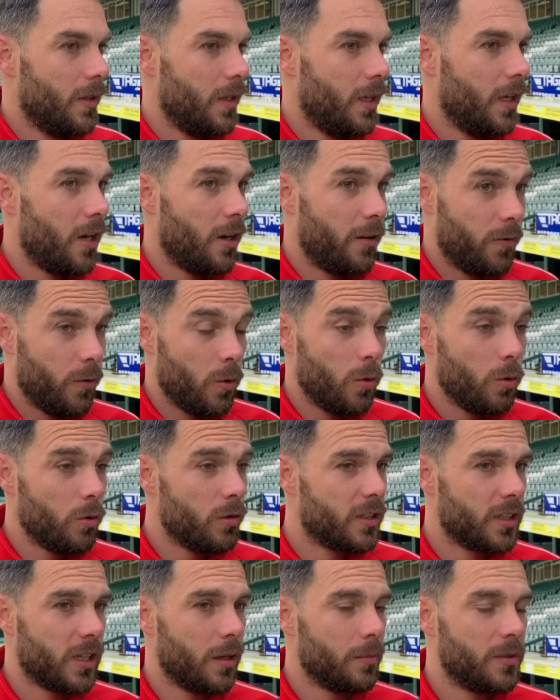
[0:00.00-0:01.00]
Yeah, and I thought all
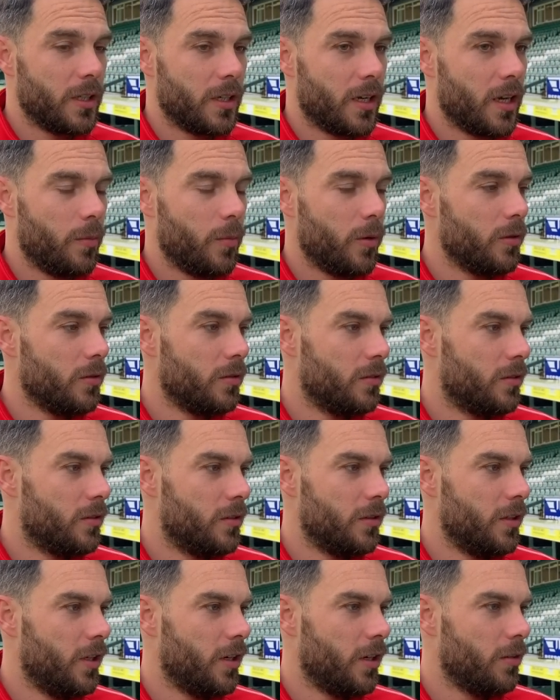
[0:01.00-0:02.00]
the subs that come on,
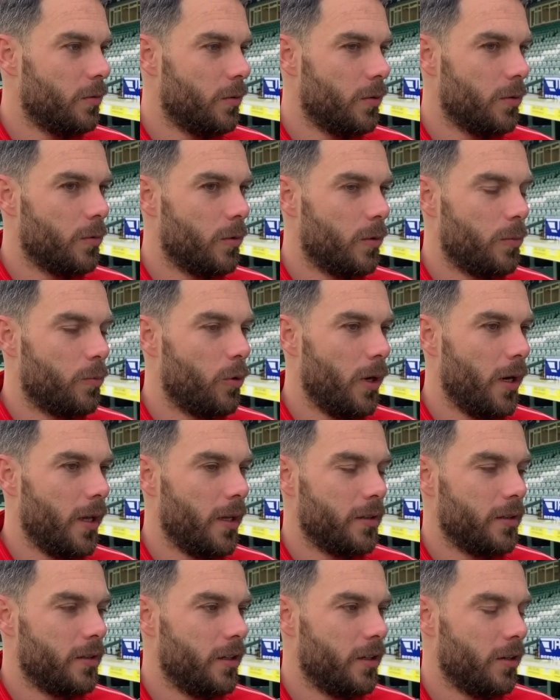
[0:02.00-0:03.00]
you know, were
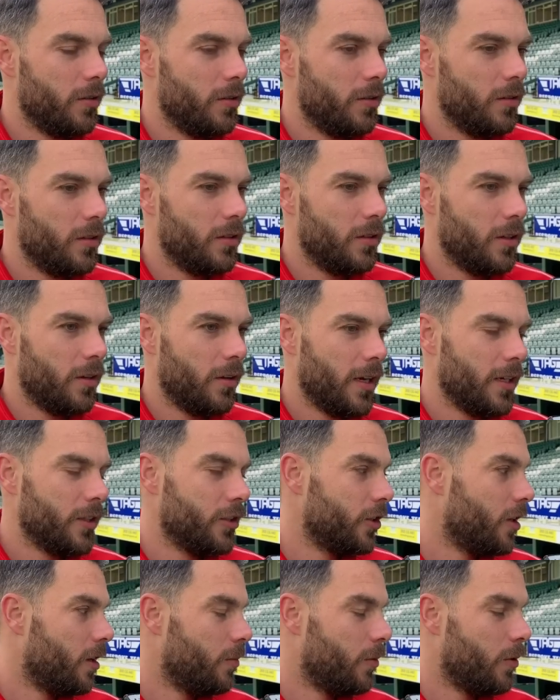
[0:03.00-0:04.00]
brilliant. You know,
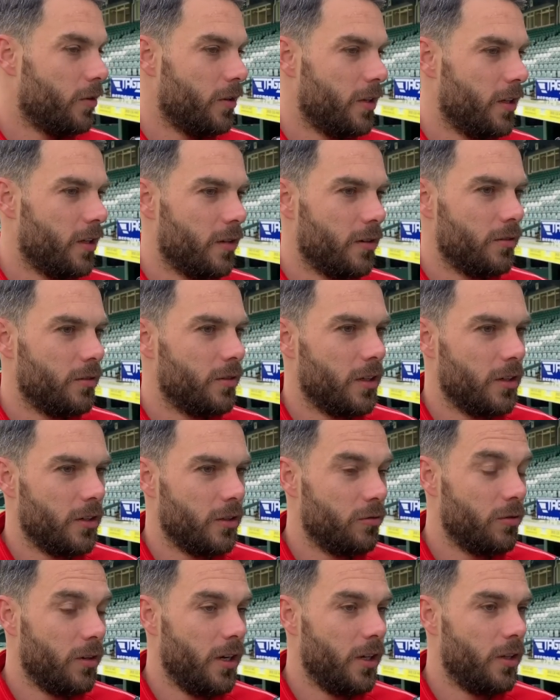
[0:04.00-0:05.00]
Ash come on, he done a
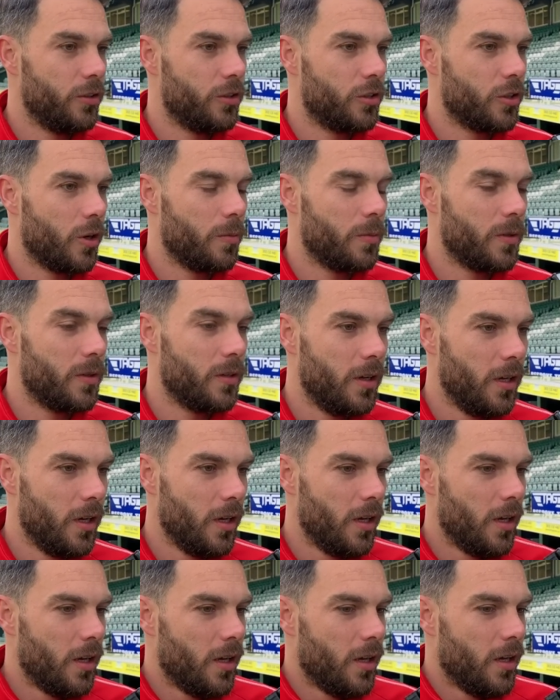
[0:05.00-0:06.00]
really good job. And
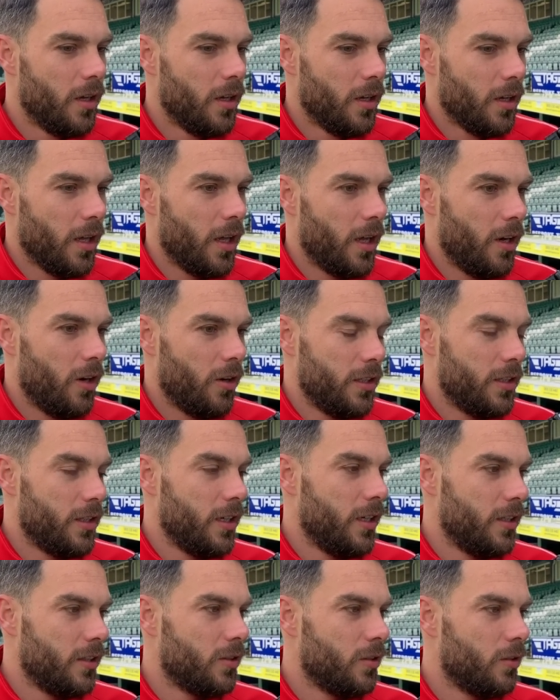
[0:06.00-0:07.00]
yeah, like you
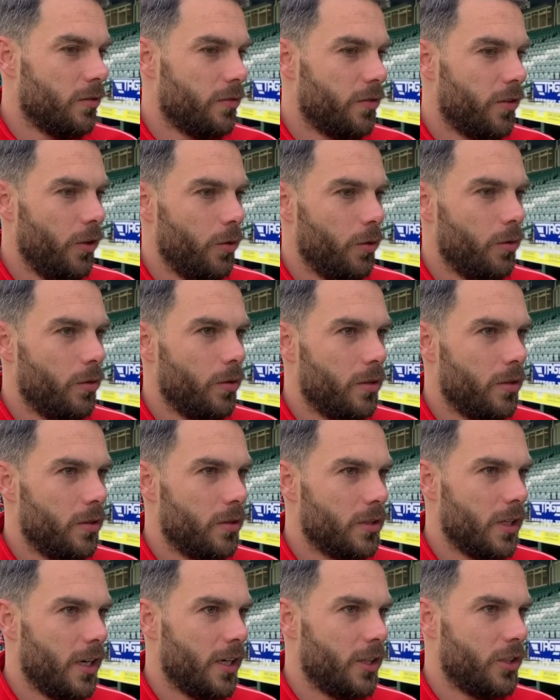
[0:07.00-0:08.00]
said, he's got a few
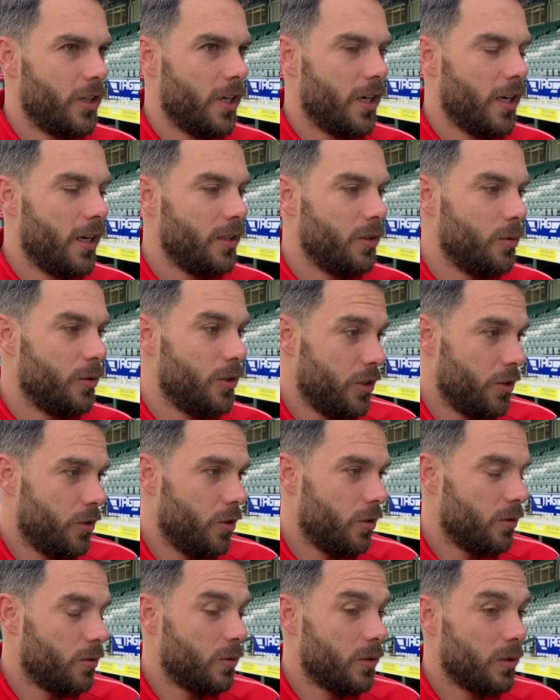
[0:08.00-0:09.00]
selection headaches, which is
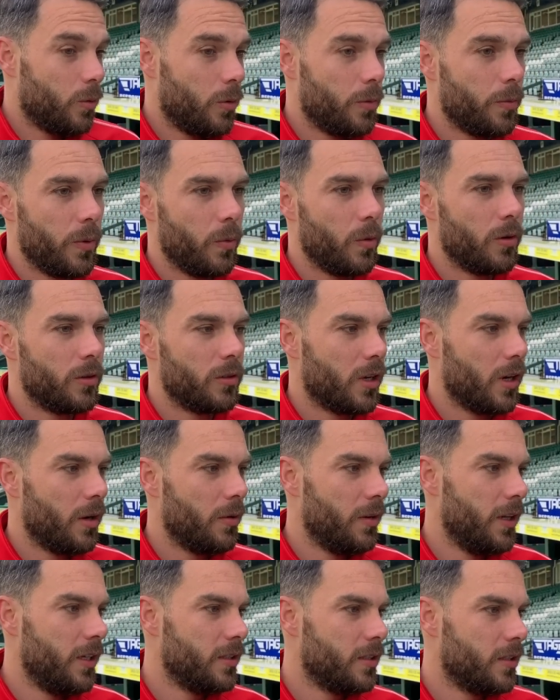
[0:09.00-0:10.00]
good, and that's what we want
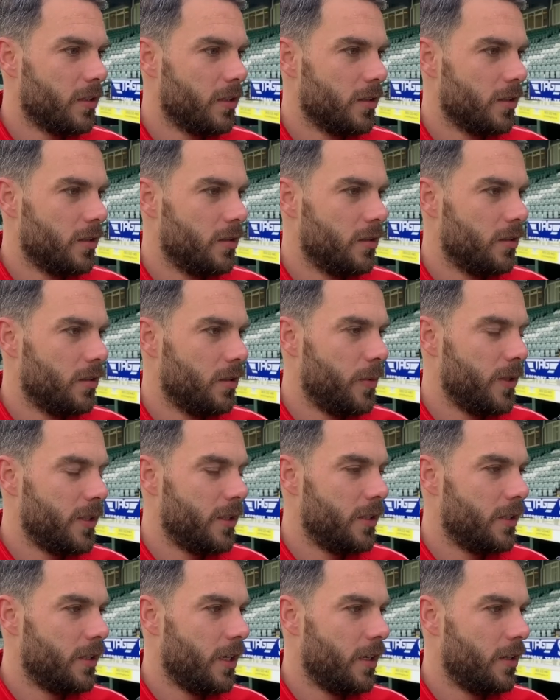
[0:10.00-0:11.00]
going into the
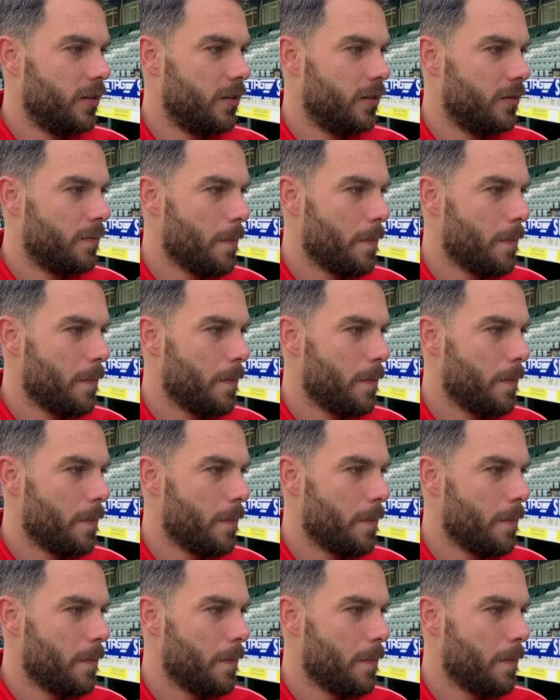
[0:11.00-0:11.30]
business end.